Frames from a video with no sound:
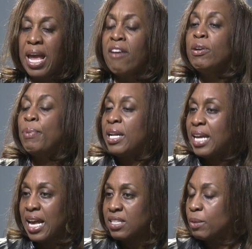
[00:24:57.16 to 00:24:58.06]
everybody
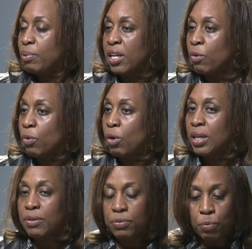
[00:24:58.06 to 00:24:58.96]
has to play a role
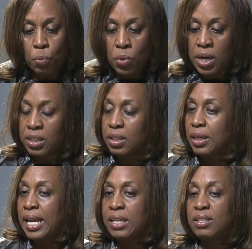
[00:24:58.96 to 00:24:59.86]
one
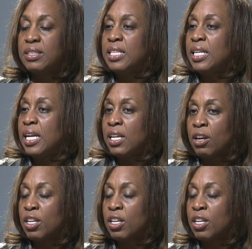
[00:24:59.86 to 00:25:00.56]
entity in our